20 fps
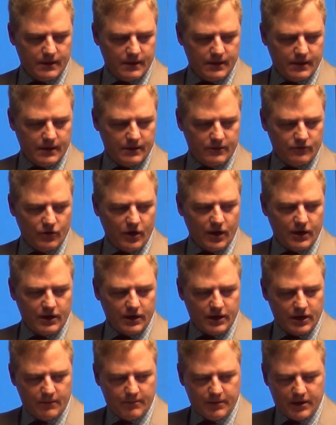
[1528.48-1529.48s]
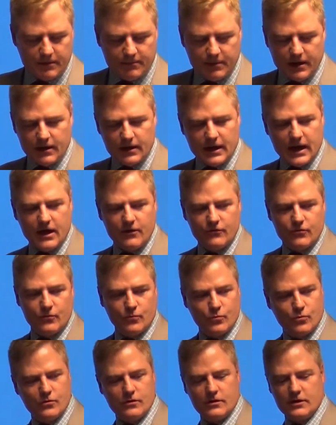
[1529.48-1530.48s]
and talk a little bit about how the
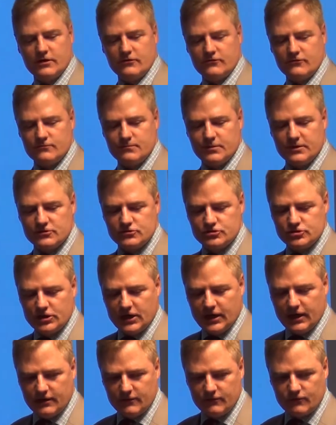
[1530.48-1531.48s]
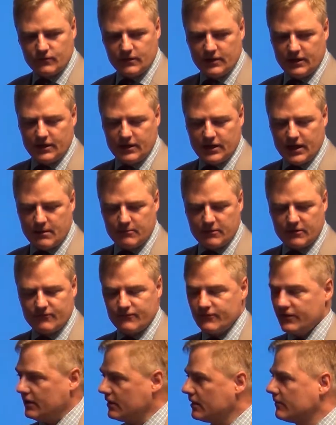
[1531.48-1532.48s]
world has been changed when economic
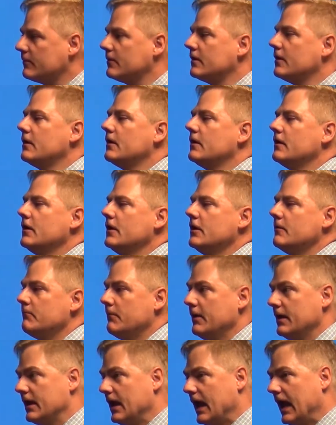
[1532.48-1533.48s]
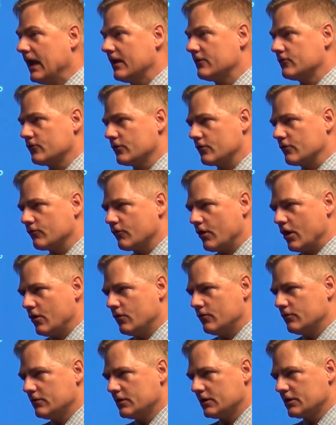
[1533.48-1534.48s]
freedom began to
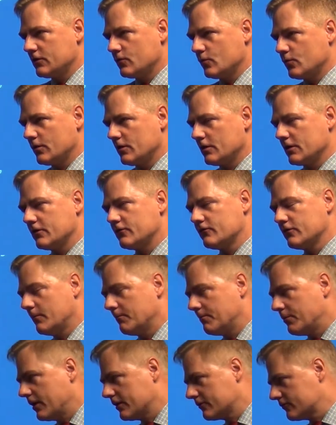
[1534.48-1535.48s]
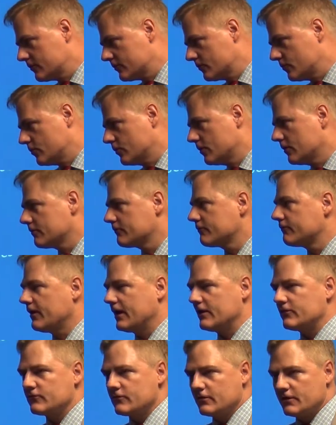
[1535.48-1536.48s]
grow in the world. In some parts of the world,
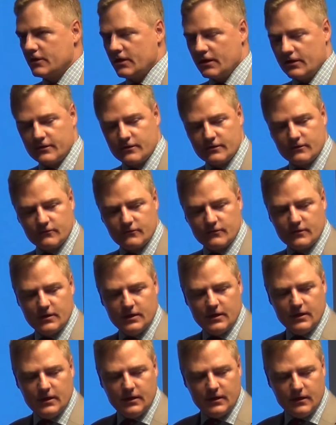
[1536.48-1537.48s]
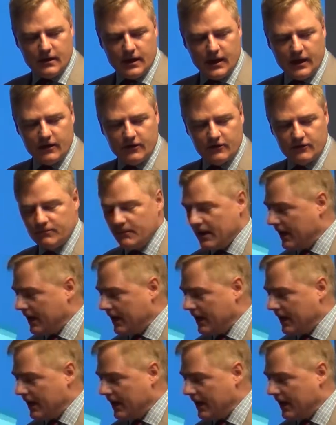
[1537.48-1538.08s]
faster than others. Angus